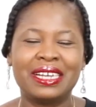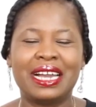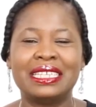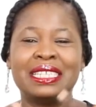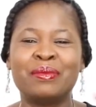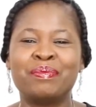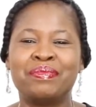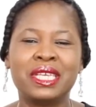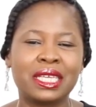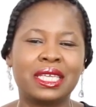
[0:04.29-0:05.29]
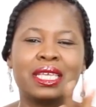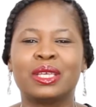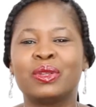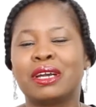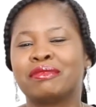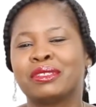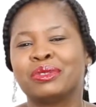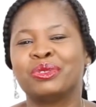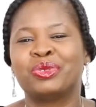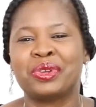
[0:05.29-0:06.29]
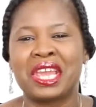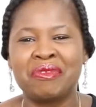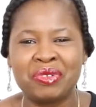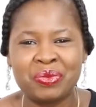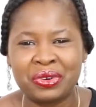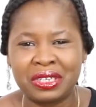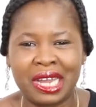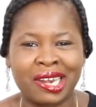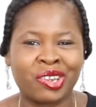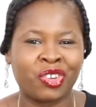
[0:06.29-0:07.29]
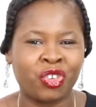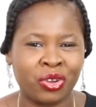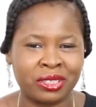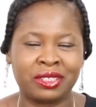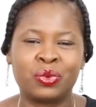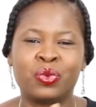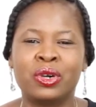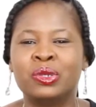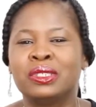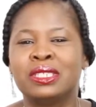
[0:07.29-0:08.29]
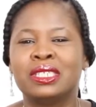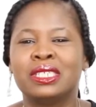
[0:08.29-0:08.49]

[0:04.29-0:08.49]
I say big good afternoon to everyone across the world